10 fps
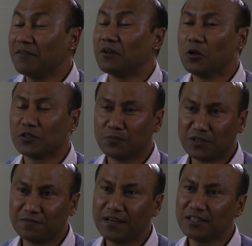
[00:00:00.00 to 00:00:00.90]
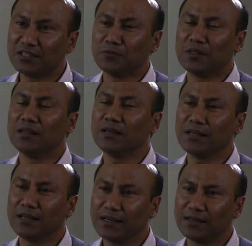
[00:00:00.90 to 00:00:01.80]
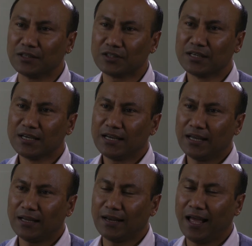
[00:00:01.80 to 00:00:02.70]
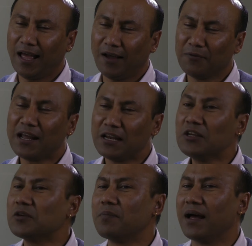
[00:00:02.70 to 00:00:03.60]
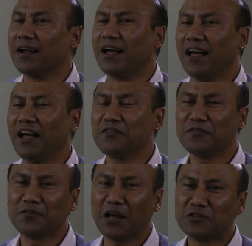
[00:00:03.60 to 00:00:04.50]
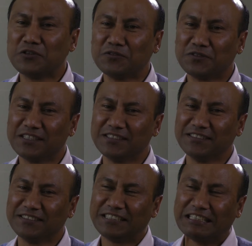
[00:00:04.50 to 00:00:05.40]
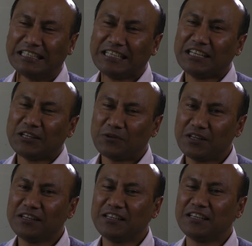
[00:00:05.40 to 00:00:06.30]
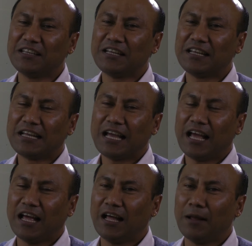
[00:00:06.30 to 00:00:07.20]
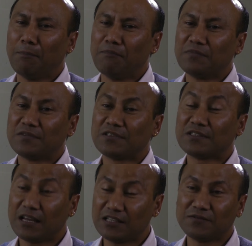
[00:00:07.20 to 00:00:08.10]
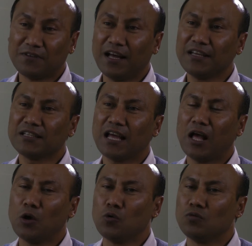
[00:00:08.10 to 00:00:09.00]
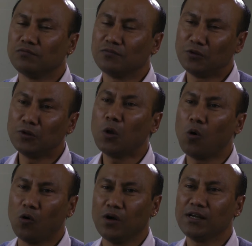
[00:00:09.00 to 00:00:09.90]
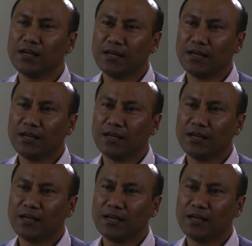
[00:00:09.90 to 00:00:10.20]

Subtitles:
lost motivation with learning English. And when I look back, I do feel really satisfied how long